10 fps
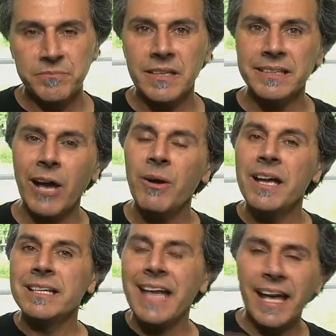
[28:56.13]
Now,
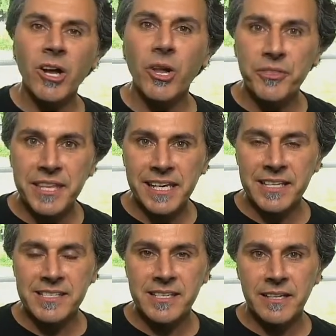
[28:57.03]
not all
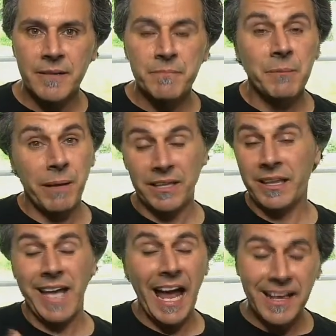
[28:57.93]
things, but
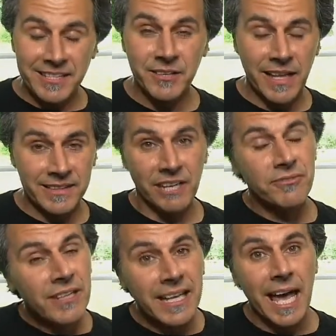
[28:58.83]
I could tell you that
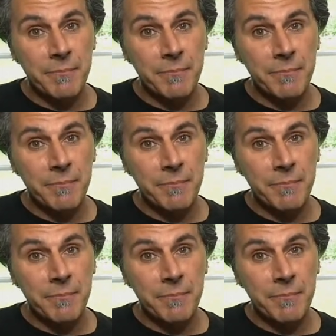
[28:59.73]
definitely happened